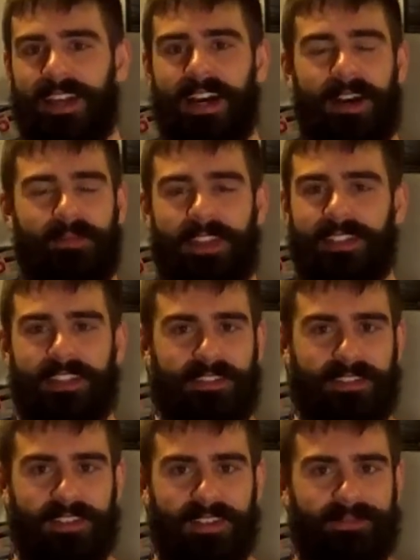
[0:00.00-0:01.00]

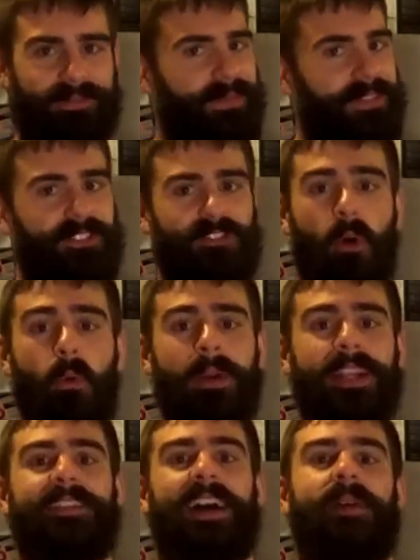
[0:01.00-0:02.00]
That's so
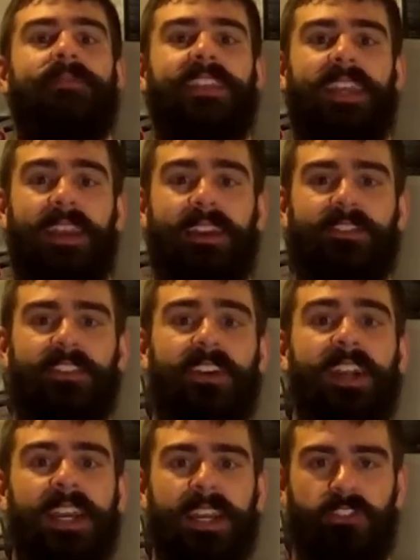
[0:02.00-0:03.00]
many times the
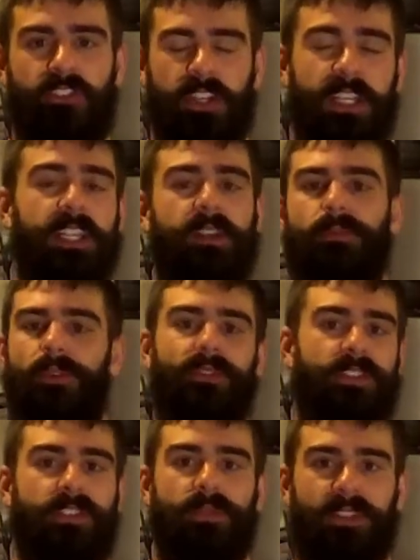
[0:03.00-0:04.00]
answer is you're eating more
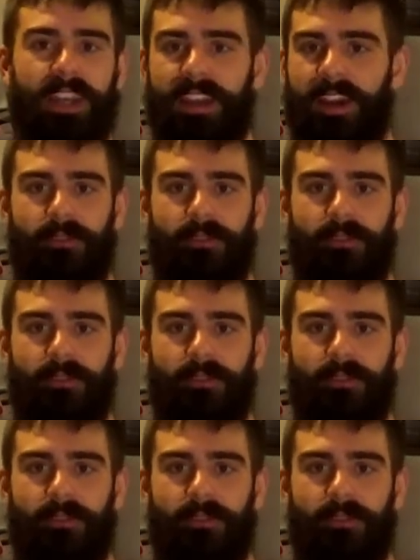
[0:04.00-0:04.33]
than you think.